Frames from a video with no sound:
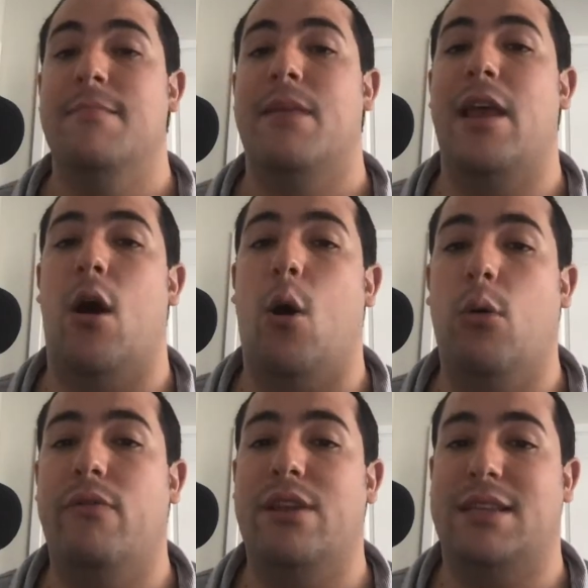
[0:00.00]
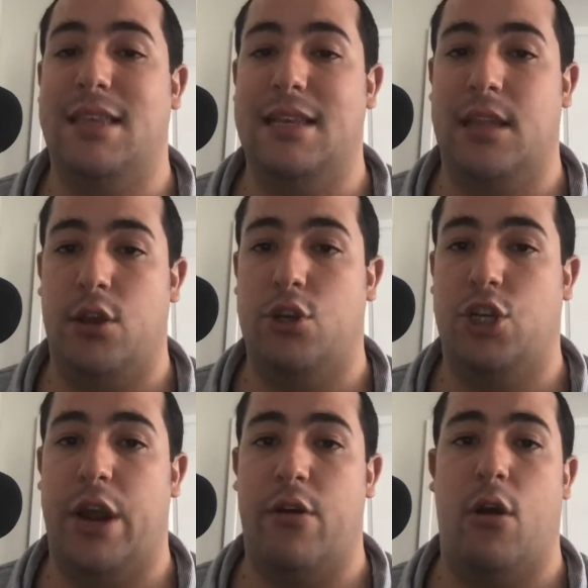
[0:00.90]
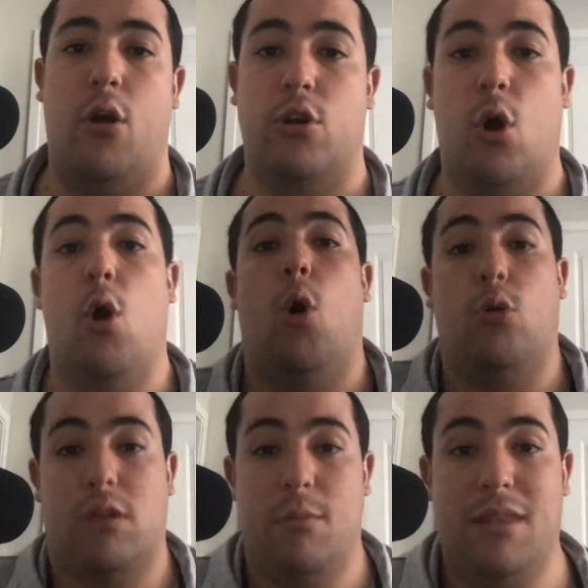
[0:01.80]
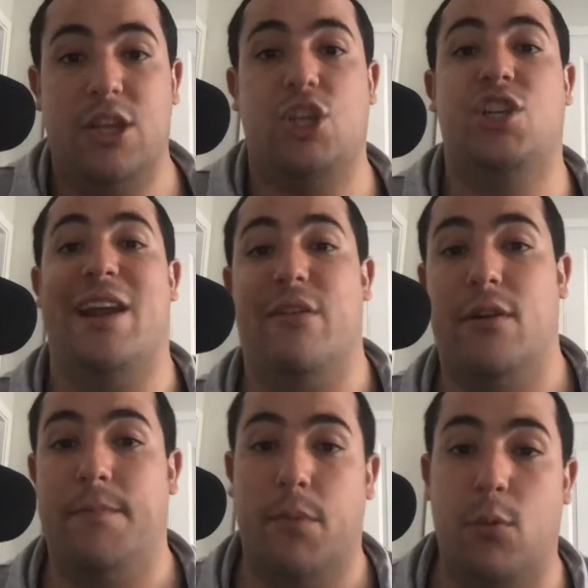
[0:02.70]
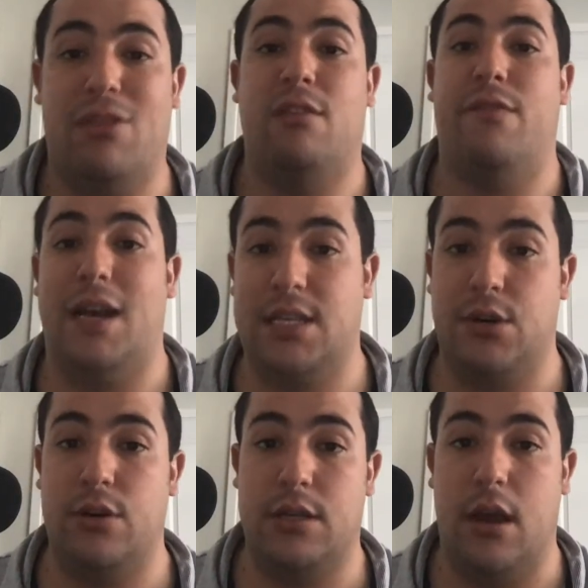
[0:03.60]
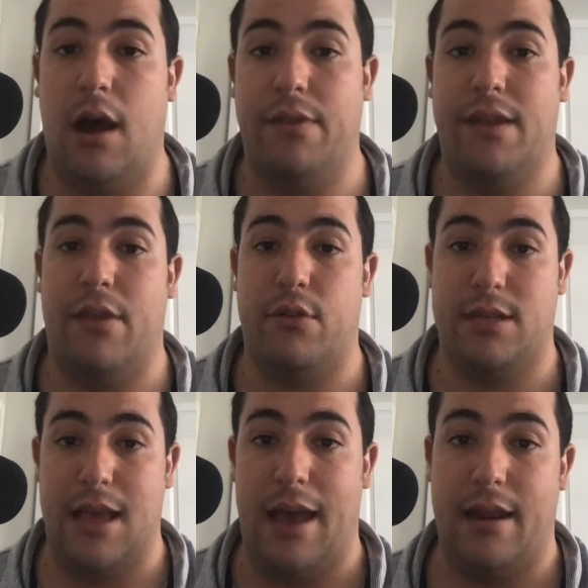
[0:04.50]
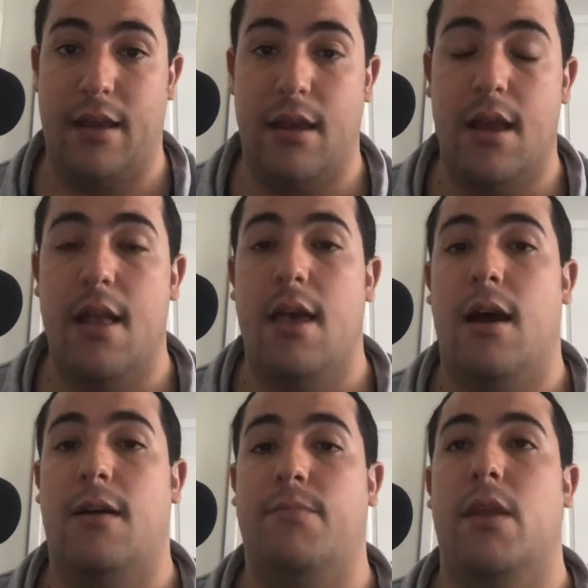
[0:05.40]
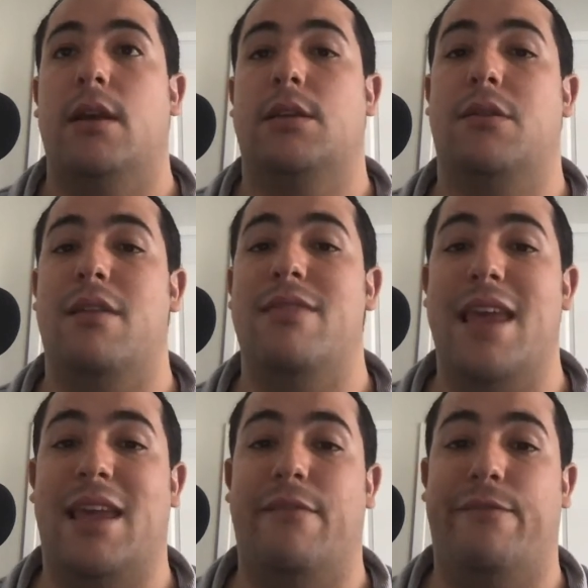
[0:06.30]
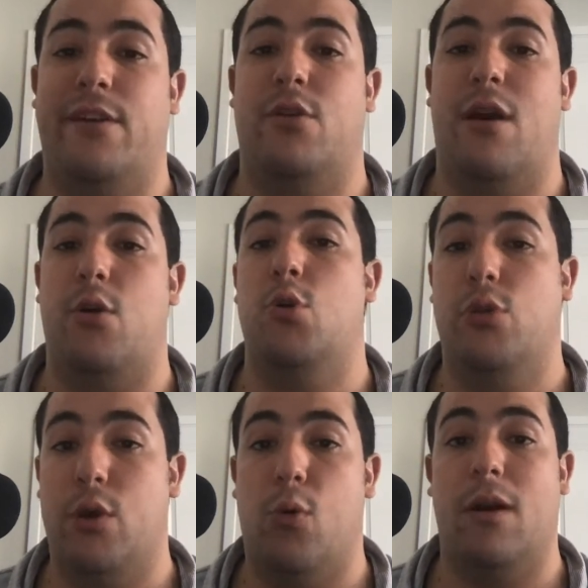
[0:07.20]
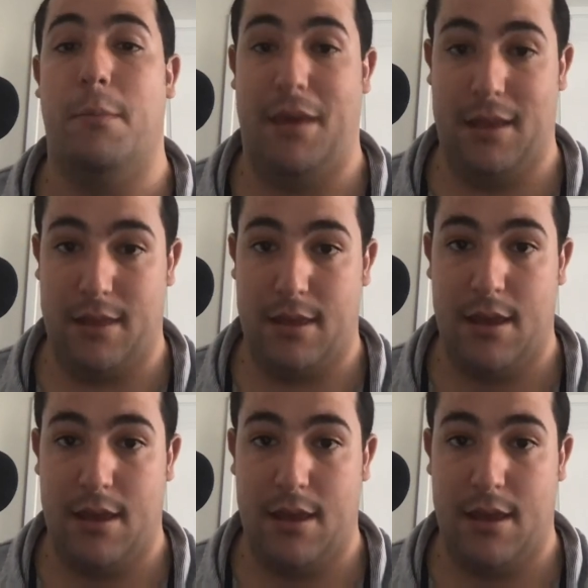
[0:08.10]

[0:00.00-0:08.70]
And all of these things that you share are ultimately shared with investors on the other side. So then they can figure out who they want to meet.